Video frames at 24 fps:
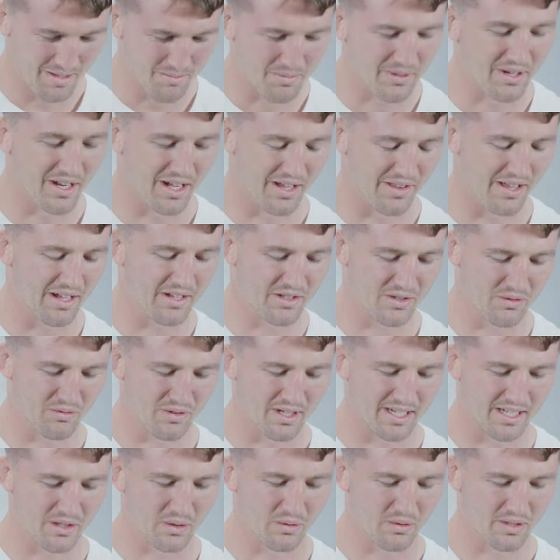that was a
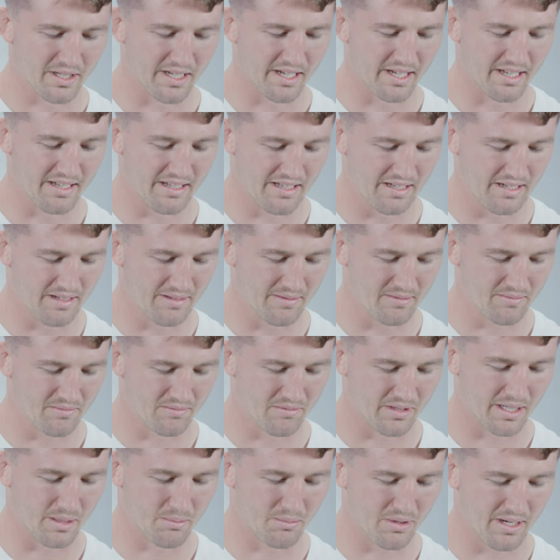really cool day, like
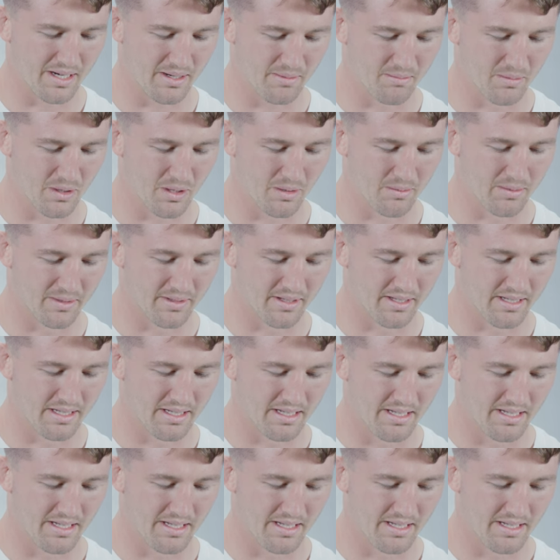really proud moment.